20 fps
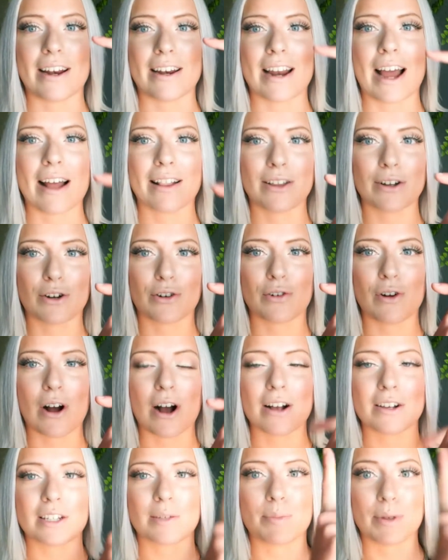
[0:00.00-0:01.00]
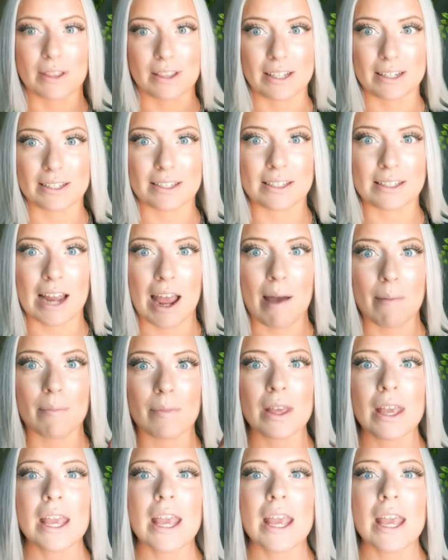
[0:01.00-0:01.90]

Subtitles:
Not the cross, but the stem.